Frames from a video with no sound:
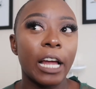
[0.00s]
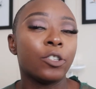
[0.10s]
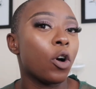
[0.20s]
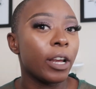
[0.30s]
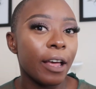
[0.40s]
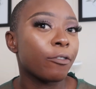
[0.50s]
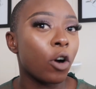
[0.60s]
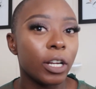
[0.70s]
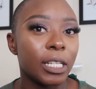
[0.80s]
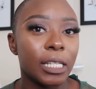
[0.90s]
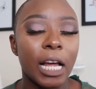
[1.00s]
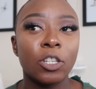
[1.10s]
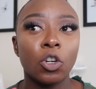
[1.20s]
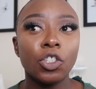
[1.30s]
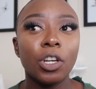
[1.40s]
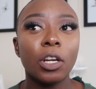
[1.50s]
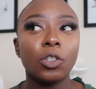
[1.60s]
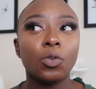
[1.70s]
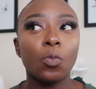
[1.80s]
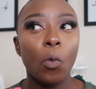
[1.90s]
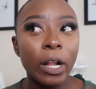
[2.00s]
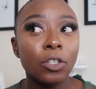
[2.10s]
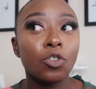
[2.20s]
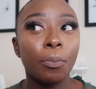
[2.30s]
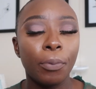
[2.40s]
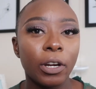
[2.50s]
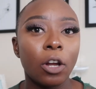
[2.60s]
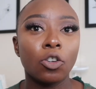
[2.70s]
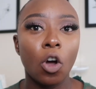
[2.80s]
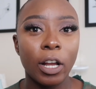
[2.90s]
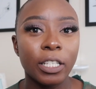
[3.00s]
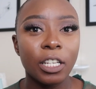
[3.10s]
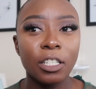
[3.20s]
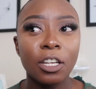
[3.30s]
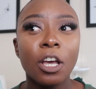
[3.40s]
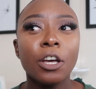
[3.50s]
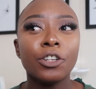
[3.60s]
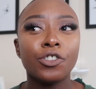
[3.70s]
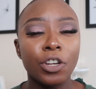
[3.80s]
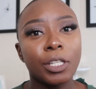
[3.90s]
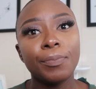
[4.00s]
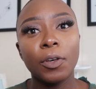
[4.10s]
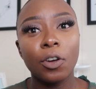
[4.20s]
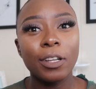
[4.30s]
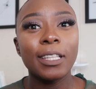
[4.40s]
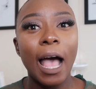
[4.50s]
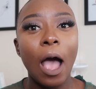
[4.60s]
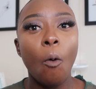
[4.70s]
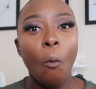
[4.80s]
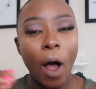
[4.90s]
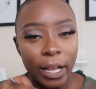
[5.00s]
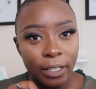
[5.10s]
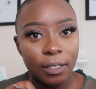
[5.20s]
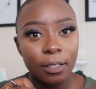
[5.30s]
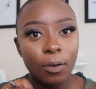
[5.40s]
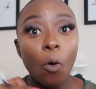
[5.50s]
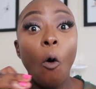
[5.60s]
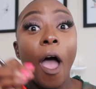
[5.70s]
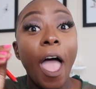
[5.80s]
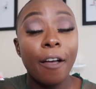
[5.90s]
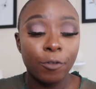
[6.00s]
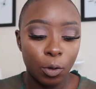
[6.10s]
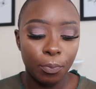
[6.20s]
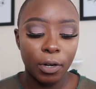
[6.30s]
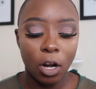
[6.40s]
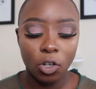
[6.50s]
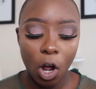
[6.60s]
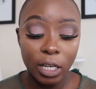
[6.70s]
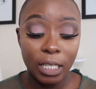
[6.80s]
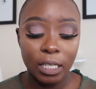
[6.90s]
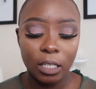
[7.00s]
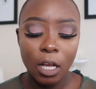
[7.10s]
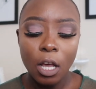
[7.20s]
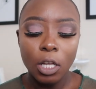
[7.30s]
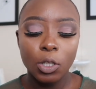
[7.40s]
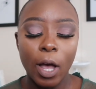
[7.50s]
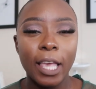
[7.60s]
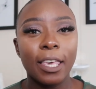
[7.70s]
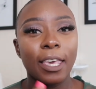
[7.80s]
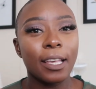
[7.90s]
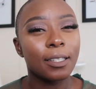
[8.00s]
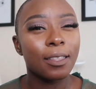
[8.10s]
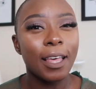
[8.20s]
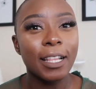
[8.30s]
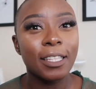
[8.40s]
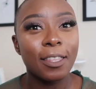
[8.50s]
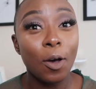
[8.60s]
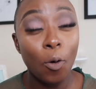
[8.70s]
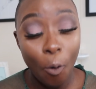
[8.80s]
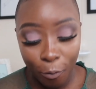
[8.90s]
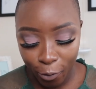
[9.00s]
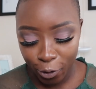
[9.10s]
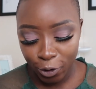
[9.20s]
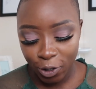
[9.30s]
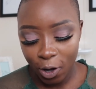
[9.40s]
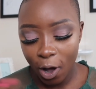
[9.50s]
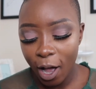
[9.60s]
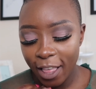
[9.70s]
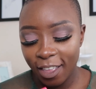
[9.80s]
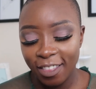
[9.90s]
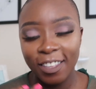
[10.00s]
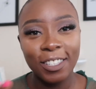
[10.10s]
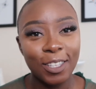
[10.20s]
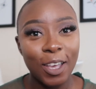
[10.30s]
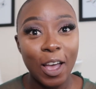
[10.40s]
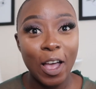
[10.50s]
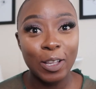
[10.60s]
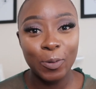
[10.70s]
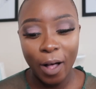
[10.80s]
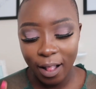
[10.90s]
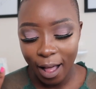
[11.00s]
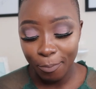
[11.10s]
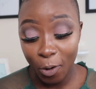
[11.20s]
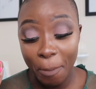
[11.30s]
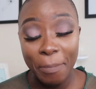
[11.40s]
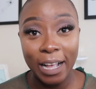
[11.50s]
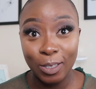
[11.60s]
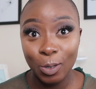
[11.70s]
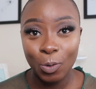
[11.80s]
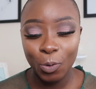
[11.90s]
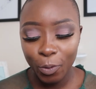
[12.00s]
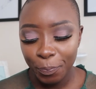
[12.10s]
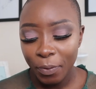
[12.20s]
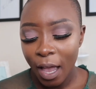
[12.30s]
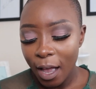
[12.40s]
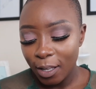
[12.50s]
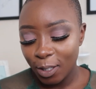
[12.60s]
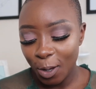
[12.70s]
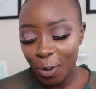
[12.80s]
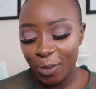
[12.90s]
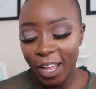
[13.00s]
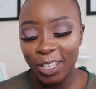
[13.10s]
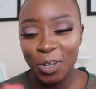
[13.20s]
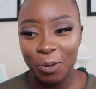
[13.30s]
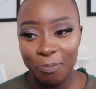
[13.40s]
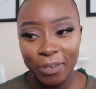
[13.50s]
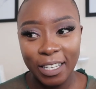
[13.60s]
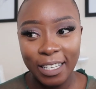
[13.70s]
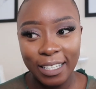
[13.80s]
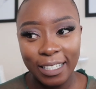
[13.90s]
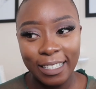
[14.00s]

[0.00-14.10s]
don't have content. I don't want to put out content just because I want or have to put out content. So I guess that's the goal for this year. And then this year as well, I'm going back to school, so that should be